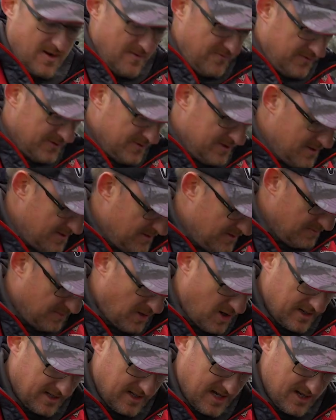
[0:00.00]
on from the
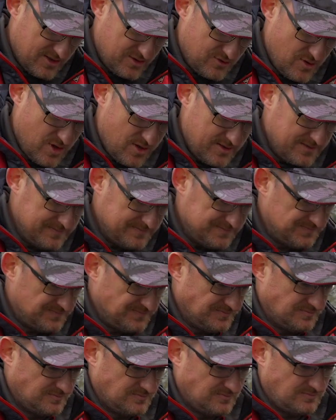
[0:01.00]
pike cast rod.
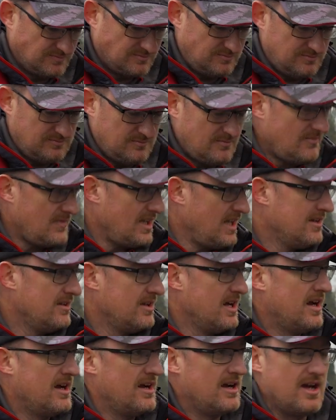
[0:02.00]

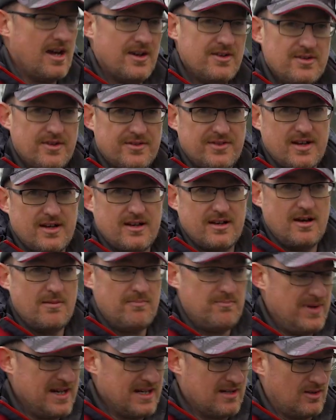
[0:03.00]
Another
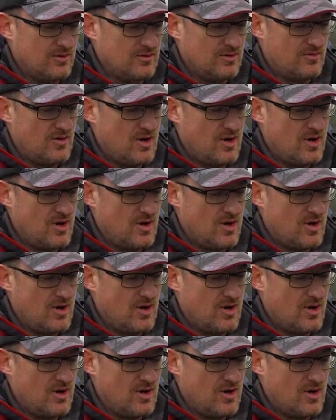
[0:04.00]
big lure